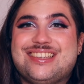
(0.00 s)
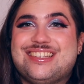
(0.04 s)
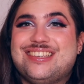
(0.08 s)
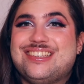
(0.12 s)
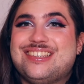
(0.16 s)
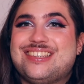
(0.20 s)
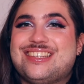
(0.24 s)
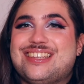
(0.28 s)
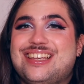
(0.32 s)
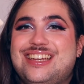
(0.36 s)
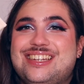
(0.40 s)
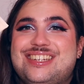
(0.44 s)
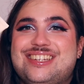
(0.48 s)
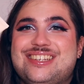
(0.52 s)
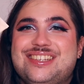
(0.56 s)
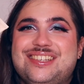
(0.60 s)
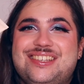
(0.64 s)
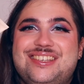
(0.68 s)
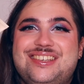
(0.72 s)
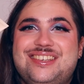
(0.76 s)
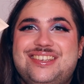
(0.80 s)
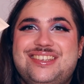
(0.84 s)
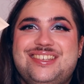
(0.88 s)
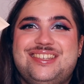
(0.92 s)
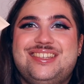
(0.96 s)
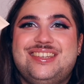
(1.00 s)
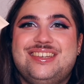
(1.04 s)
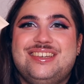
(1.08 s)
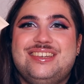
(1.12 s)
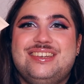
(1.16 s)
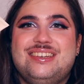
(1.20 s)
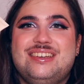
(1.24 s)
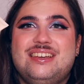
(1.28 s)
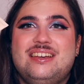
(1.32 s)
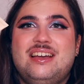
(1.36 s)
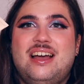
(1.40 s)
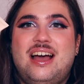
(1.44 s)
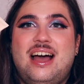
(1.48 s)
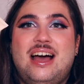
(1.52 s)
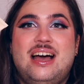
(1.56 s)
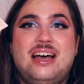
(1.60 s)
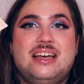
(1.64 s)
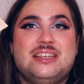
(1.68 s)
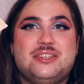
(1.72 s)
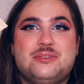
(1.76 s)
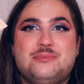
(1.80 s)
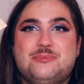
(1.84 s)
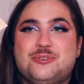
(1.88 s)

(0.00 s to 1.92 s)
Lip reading: because I just used it as a